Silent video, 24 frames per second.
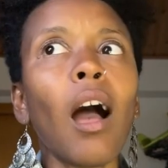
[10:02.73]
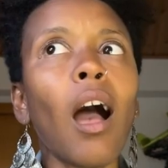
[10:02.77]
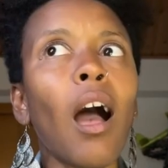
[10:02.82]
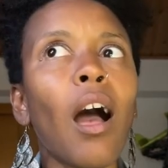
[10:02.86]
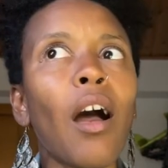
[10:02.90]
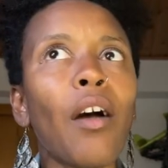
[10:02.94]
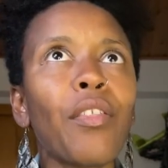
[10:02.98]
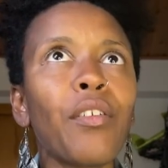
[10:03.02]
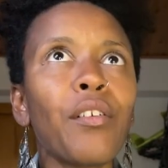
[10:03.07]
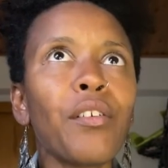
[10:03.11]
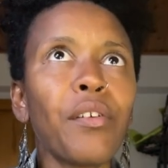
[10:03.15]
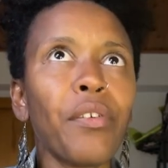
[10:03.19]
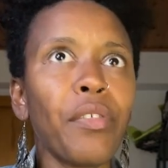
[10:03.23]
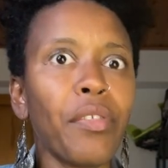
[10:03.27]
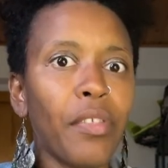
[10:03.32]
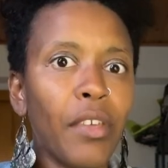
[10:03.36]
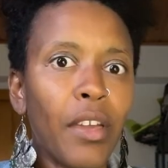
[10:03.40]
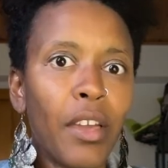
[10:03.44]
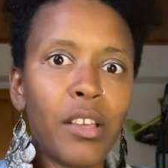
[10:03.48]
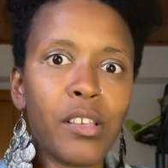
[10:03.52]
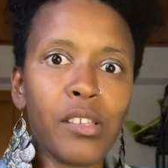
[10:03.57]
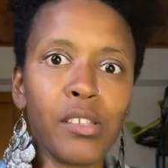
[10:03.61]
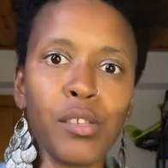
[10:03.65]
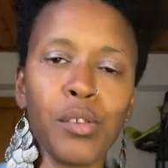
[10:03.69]
Other
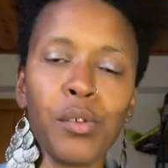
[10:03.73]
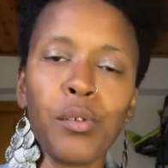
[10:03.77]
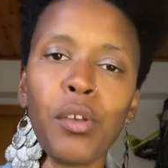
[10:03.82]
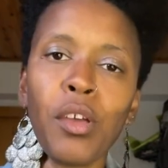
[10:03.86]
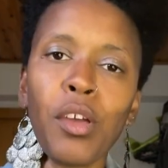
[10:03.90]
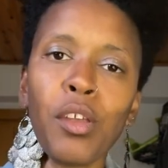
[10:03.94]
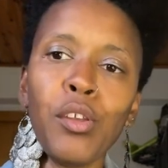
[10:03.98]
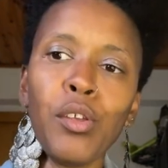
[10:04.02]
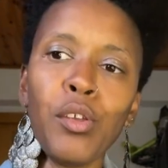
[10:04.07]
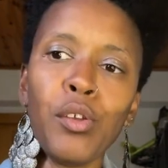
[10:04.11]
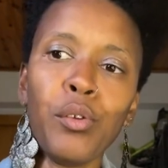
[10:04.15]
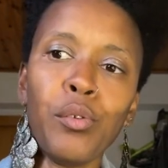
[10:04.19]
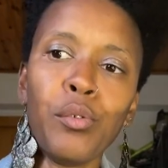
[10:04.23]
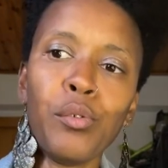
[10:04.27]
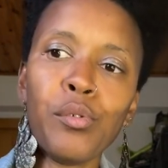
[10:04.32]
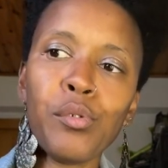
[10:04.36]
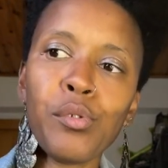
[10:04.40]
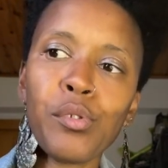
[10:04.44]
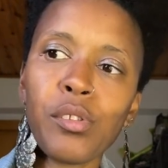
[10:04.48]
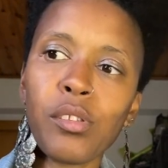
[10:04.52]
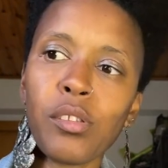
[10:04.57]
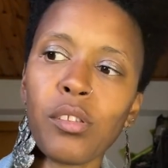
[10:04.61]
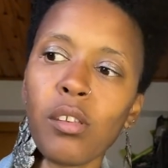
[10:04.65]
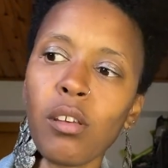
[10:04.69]
things you can
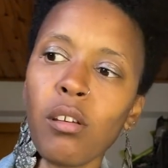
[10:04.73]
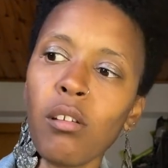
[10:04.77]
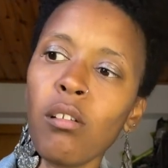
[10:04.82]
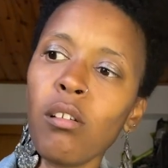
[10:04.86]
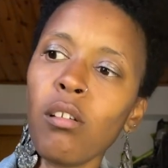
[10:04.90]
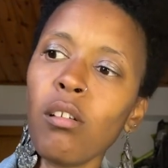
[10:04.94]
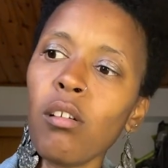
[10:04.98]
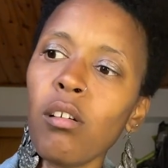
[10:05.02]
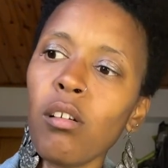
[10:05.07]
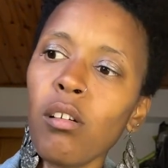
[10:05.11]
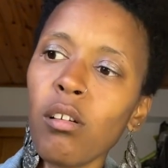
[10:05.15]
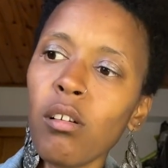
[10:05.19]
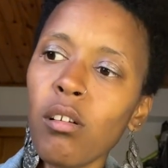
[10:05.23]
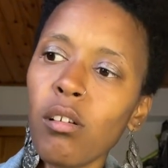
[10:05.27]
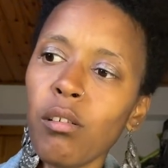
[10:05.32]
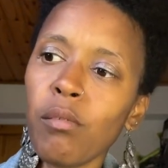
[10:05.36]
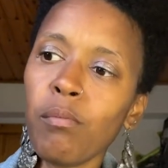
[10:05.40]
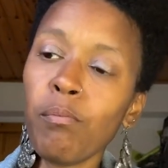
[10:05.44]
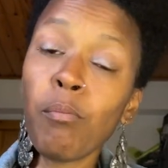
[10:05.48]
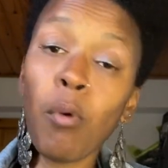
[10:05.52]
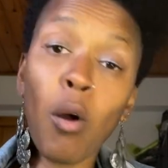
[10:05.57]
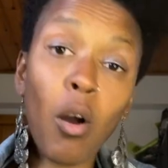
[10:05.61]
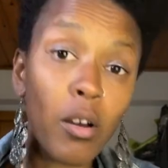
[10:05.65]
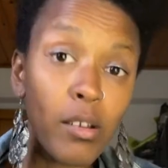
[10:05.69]
use,
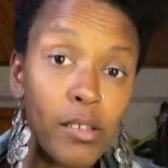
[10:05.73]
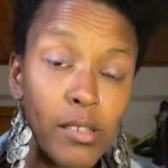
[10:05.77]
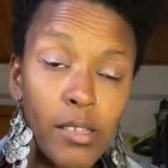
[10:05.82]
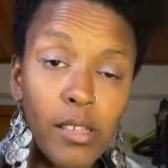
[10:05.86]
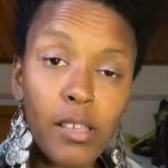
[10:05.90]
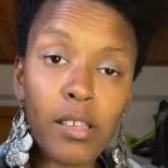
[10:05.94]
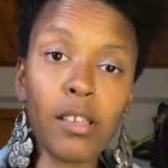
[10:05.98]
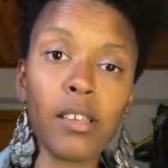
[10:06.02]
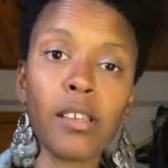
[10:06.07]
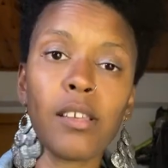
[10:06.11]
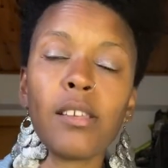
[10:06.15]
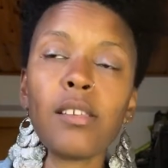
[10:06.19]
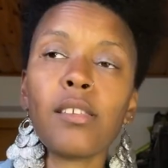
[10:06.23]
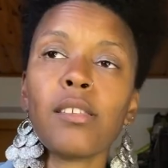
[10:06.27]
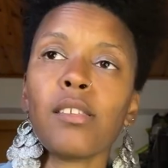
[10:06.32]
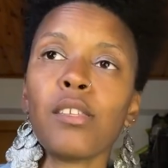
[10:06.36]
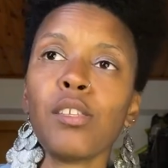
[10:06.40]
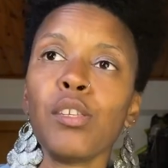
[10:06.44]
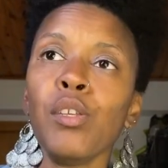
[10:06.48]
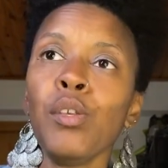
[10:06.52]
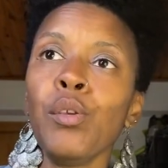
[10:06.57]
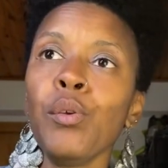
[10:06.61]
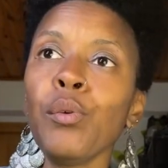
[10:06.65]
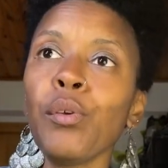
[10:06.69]
boxes,
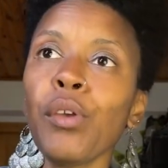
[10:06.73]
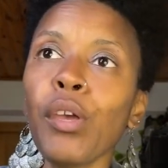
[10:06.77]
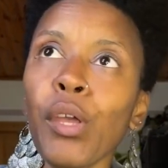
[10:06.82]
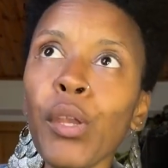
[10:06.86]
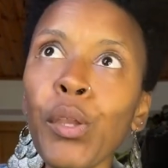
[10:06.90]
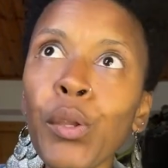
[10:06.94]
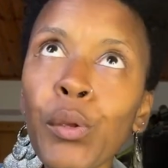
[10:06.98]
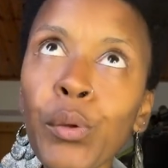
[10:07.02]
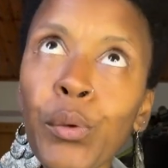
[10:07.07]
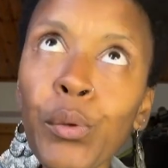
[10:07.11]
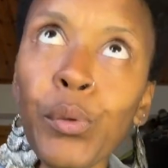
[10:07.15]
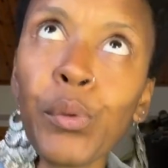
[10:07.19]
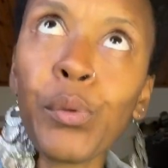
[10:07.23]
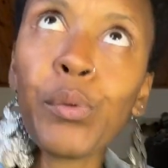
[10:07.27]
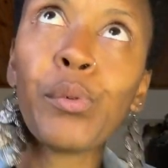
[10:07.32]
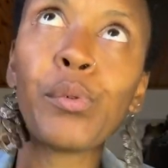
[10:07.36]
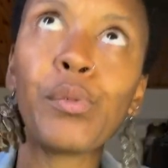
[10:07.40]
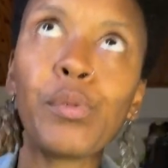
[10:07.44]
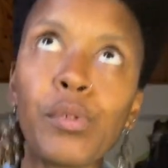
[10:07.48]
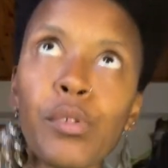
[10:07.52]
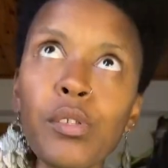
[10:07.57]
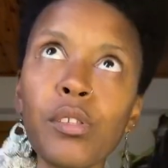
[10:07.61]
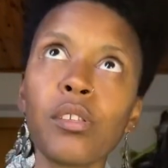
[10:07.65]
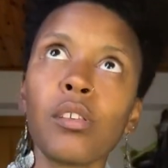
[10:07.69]
you can
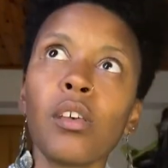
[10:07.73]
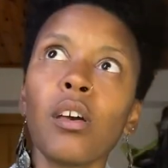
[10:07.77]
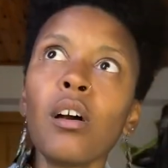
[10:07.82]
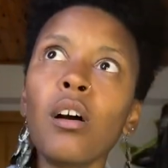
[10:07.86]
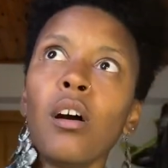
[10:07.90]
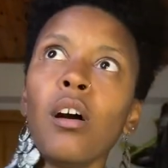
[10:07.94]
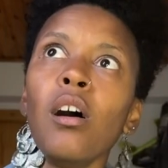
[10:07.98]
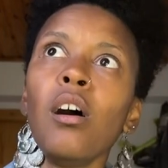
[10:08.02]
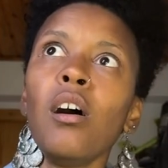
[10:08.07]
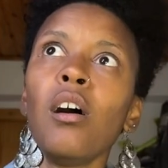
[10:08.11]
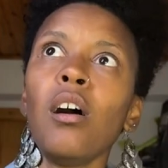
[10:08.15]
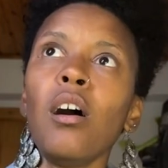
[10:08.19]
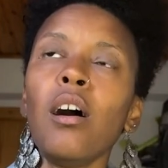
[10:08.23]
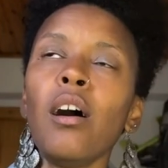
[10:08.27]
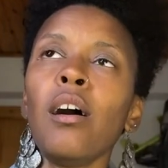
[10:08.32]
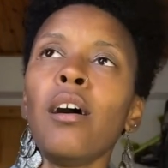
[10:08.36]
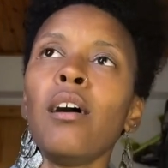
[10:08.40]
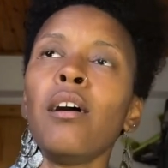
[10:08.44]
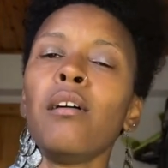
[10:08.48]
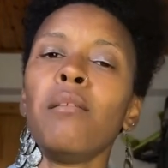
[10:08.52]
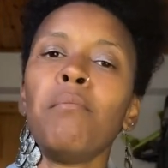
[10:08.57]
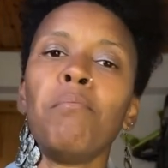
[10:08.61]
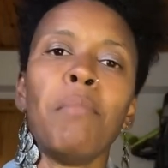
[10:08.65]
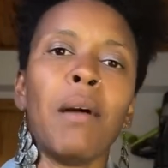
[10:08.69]
use
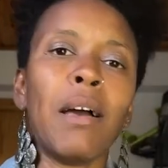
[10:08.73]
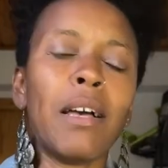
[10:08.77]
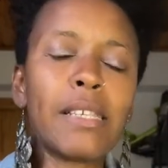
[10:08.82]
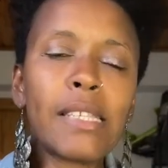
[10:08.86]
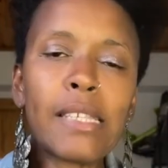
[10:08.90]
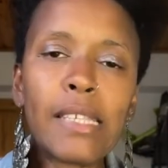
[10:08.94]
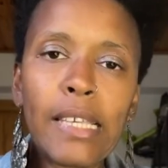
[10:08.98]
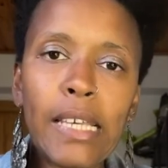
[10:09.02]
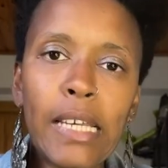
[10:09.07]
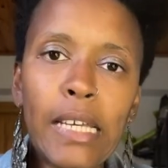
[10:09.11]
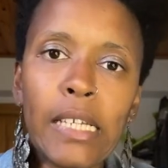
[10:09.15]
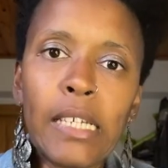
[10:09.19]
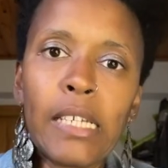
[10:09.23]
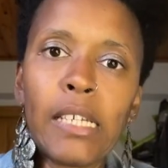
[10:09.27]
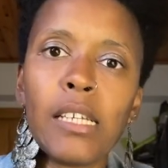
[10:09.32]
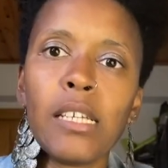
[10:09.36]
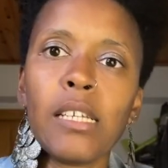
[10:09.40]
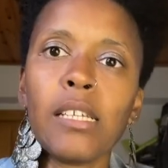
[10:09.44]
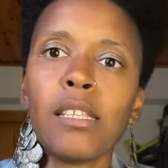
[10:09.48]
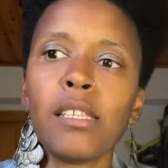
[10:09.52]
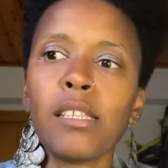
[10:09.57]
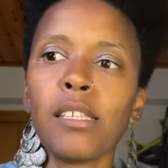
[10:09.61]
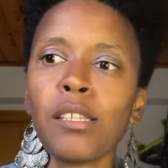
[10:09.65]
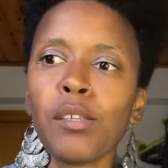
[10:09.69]

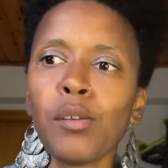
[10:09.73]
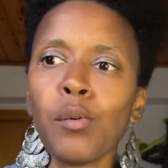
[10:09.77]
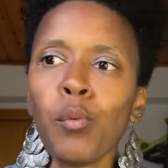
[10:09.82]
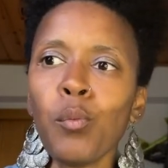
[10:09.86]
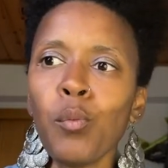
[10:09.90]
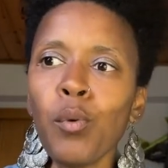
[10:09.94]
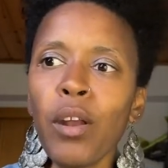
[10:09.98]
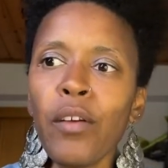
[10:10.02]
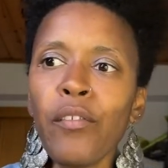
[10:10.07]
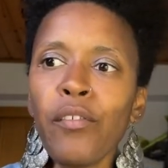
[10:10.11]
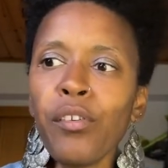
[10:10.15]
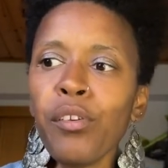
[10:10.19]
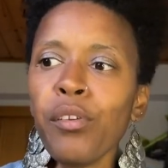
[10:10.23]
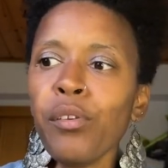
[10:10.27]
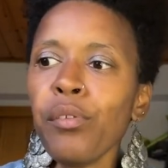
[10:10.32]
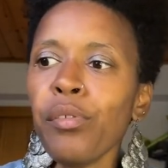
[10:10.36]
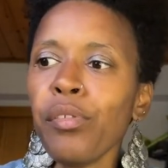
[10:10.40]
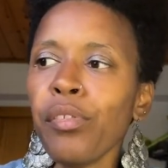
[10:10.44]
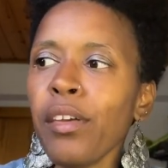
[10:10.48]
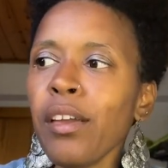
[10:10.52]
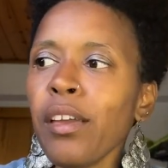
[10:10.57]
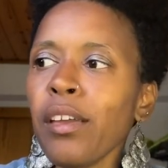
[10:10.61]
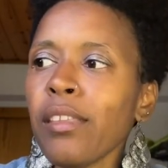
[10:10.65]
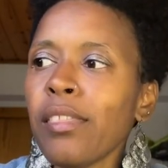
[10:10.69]
baskets, whatever you
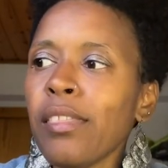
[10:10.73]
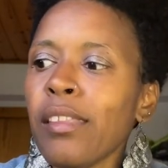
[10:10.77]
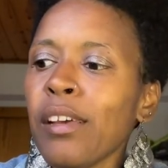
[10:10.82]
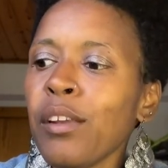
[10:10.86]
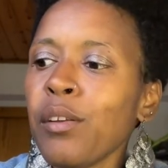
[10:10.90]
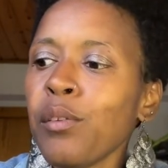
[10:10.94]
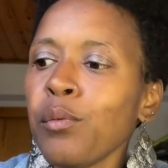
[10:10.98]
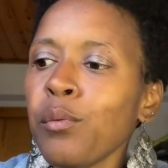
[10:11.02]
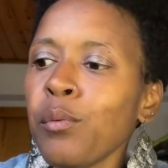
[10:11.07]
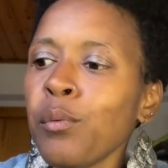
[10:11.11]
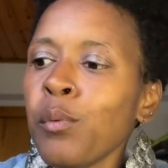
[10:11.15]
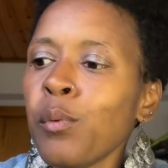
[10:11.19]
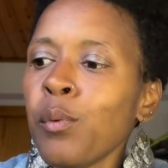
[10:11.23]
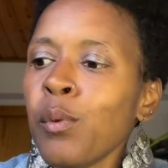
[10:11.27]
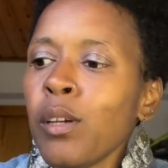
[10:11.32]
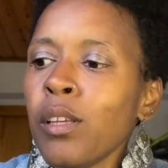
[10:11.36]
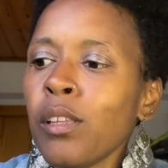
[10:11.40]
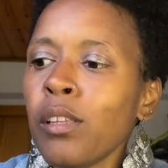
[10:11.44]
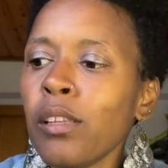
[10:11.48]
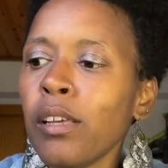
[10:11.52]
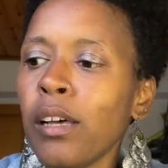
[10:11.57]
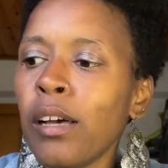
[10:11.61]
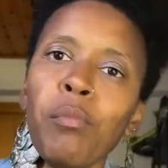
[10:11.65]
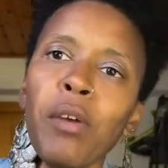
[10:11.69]
think that
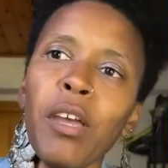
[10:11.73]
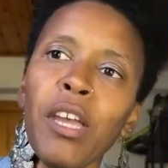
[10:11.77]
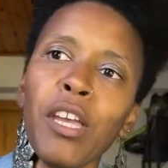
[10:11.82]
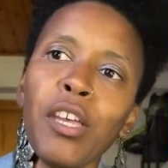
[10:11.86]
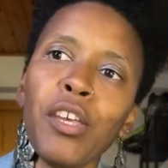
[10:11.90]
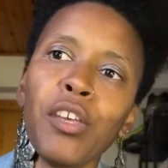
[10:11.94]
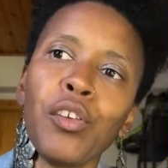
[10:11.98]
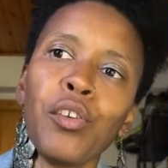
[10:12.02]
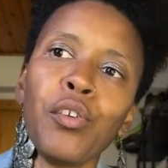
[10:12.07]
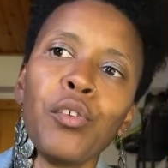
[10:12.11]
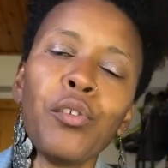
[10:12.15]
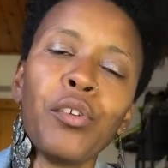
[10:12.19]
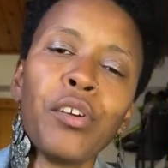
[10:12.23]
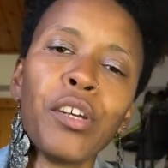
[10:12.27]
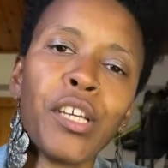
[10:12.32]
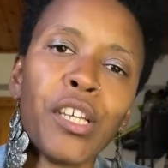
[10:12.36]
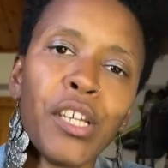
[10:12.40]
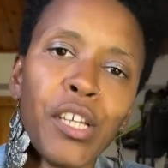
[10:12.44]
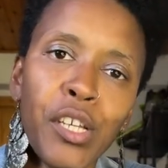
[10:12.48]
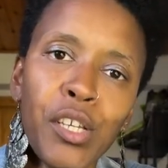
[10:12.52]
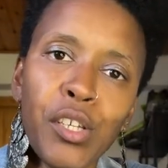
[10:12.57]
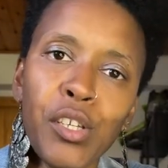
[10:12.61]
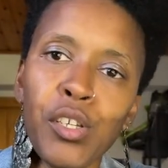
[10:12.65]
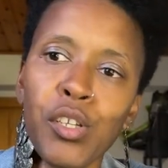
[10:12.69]
will make your
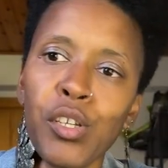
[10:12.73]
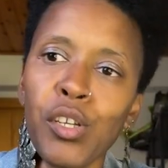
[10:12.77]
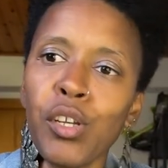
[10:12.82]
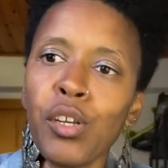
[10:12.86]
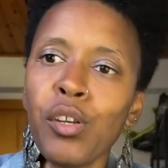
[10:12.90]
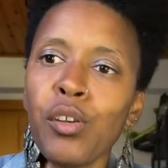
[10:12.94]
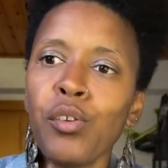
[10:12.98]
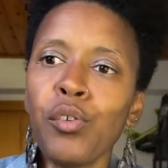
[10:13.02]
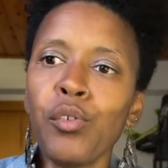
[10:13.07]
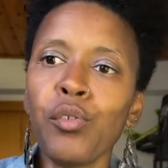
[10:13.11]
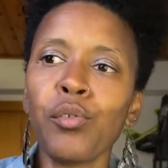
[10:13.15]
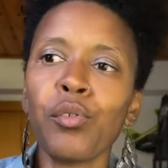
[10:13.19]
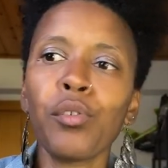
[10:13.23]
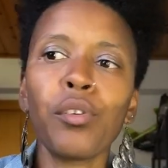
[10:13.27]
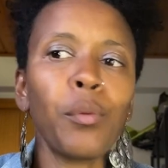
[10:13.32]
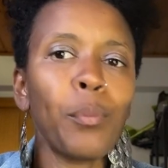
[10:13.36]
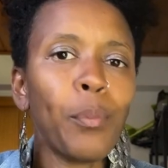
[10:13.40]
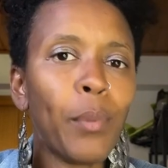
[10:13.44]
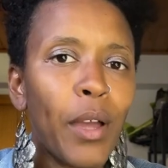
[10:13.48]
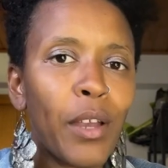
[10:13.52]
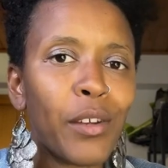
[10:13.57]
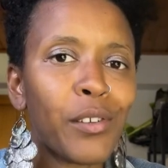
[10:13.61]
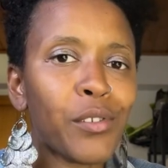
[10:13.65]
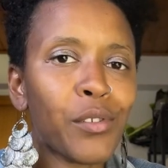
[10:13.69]
kitchen, your
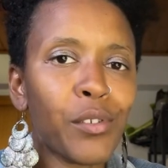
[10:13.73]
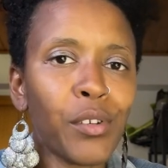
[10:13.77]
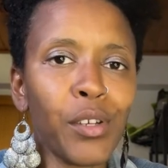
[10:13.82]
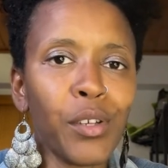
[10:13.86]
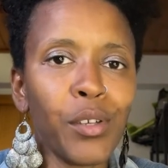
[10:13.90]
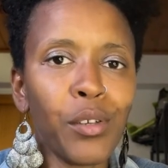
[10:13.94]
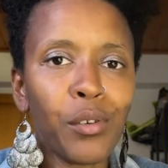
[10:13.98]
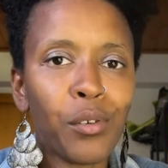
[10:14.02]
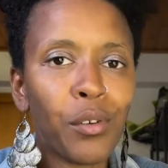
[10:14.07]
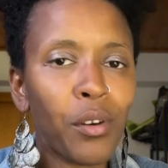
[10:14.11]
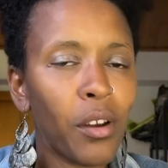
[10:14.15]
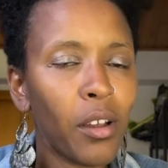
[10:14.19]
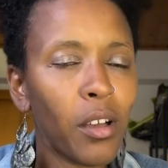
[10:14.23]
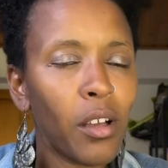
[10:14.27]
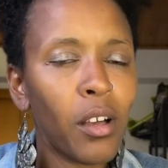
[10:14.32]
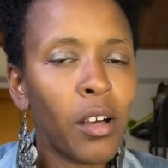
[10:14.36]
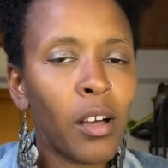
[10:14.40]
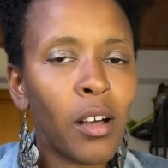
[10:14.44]
pantry, your